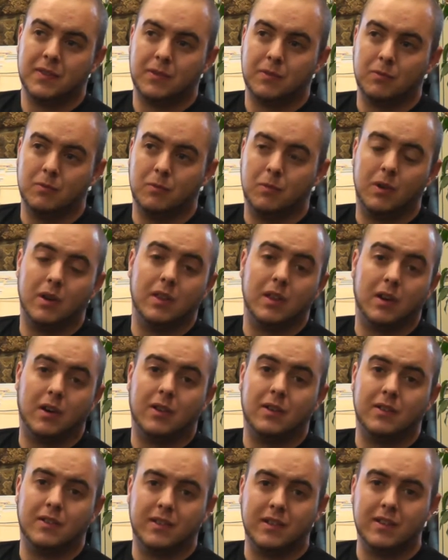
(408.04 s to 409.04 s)
one of the
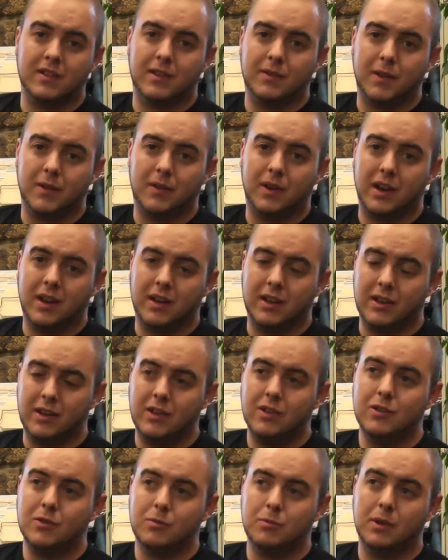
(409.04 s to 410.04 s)
hardest things I've ever had to
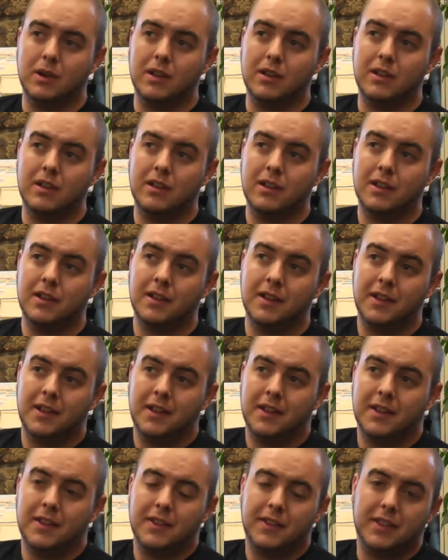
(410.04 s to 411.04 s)
do, but
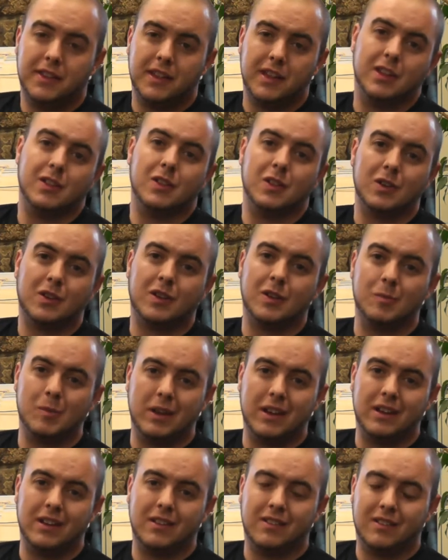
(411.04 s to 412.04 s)
he looked at
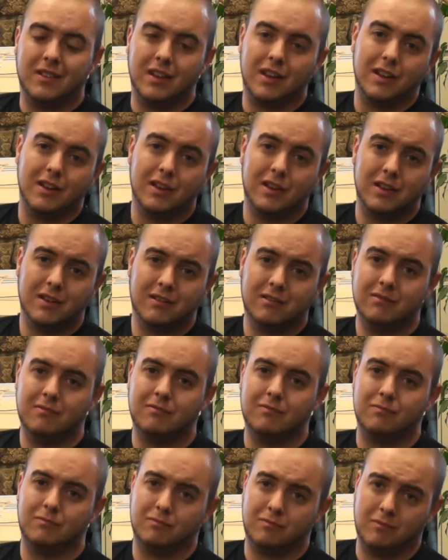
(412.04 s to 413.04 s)
me and he said,
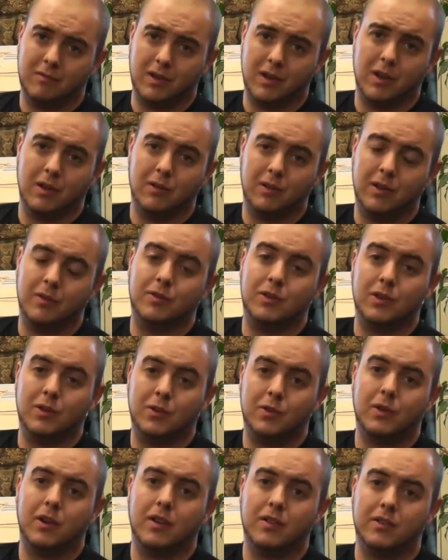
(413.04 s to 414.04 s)
if you
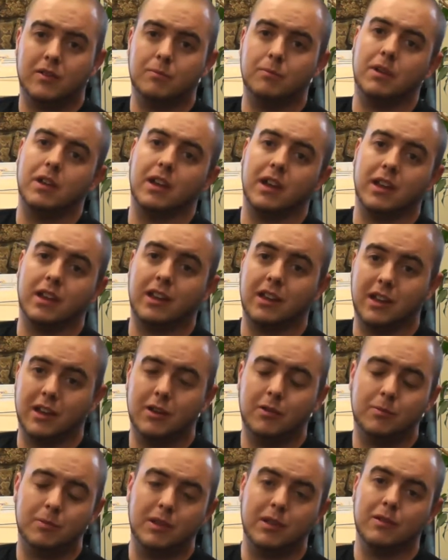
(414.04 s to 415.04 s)
trust me, I can
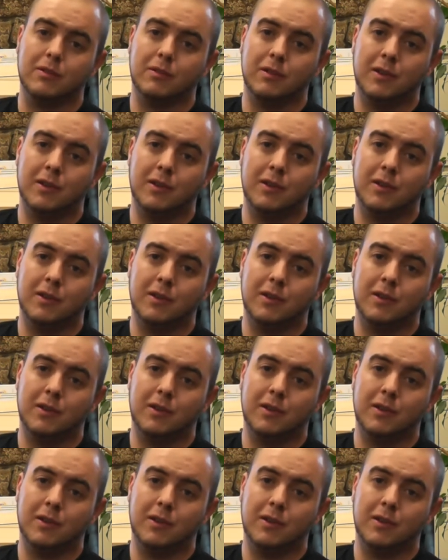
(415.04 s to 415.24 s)
help you.